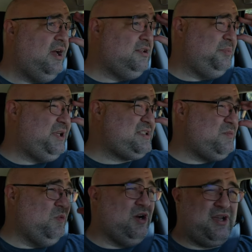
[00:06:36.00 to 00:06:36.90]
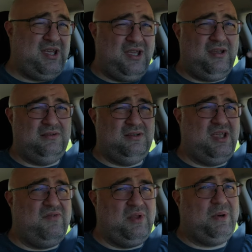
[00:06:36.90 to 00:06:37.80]
And the place I'm working,
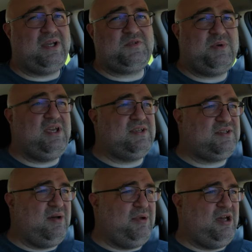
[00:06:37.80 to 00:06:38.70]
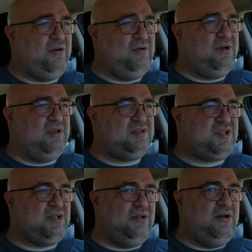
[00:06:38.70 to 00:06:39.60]
even though XP has come out, is
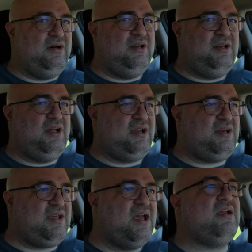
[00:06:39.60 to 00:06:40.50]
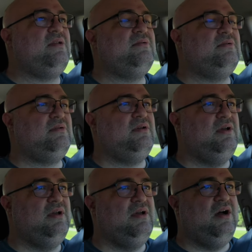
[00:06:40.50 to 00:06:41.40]
still on 98,
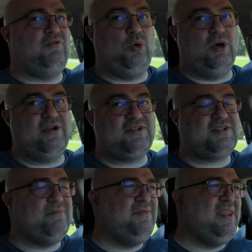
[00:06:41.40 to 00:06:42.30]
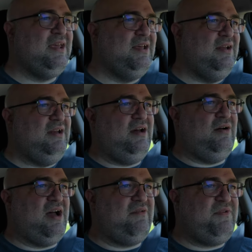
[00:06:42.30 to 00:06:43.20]
of course.
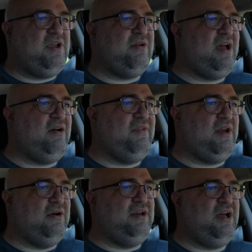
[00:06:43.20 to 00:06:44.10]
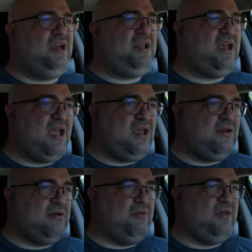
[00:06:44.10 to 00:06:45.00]
Now, I figured out that on
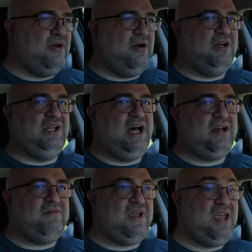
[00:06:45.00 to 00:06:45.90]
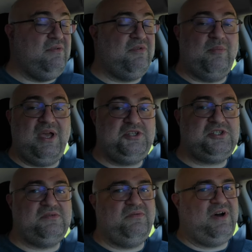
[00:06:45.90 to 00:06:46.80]
98, there are a lot of
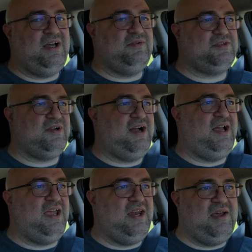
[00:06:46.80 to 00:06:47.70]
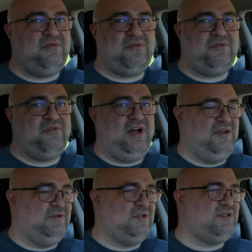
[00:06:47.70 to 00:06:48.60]
information files or INF
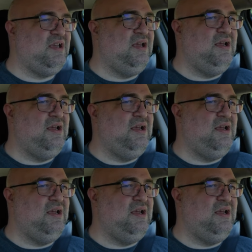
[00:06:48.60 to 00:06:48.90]
files